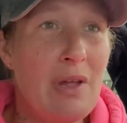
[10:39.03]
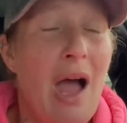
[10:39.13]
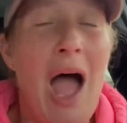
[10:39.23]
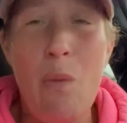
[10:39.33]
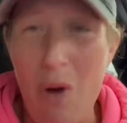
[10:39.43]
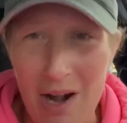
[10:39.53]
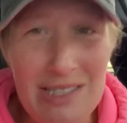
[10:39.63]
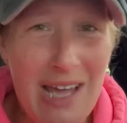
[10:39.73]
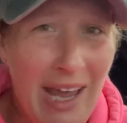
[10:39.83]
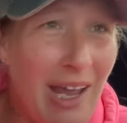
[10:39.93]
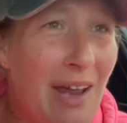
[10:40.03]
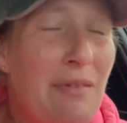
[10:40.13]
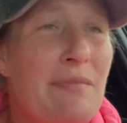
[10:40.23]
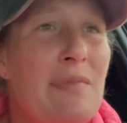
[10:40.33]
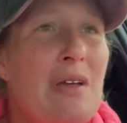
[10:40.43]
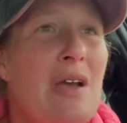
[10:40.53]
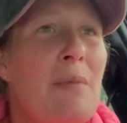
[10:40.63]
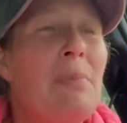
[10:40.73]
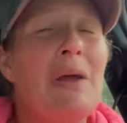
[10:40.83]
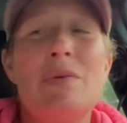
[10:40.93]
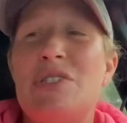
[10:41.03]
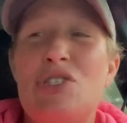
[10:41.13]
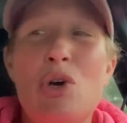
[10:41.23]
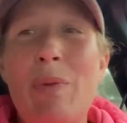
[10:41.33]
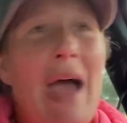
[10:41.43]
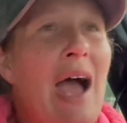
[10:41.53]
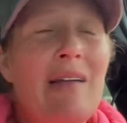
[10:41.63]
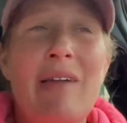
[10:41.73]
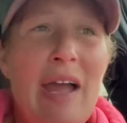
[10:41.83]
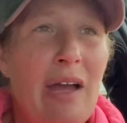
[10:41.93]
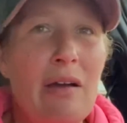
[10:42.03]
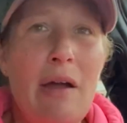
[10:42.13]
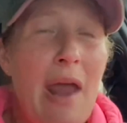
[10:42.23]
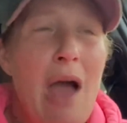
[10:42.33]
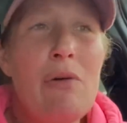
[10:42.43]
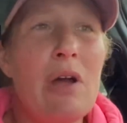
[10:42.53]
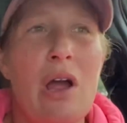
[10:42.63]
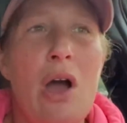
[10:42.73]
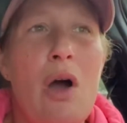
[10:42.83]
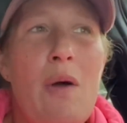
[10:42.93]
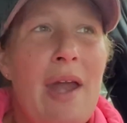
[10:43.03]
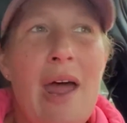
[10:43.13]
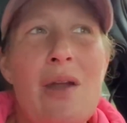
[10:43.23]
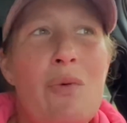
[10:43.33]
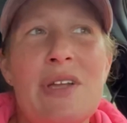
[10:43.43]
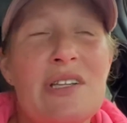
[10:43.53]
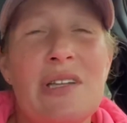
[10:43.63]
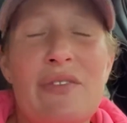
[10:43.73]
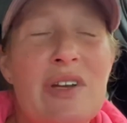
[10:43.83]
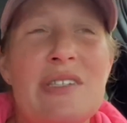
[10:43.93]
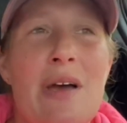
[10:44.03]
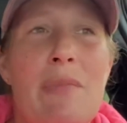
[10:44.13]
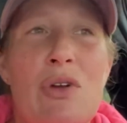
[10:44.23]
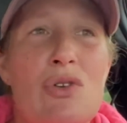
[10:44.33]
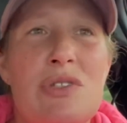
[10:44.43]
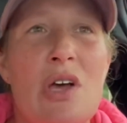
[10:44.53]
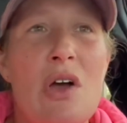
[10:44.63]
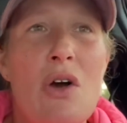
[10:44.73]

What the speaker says: I want to take it, but it was due back like an hour ago, and I don't want to deliver to somebody whose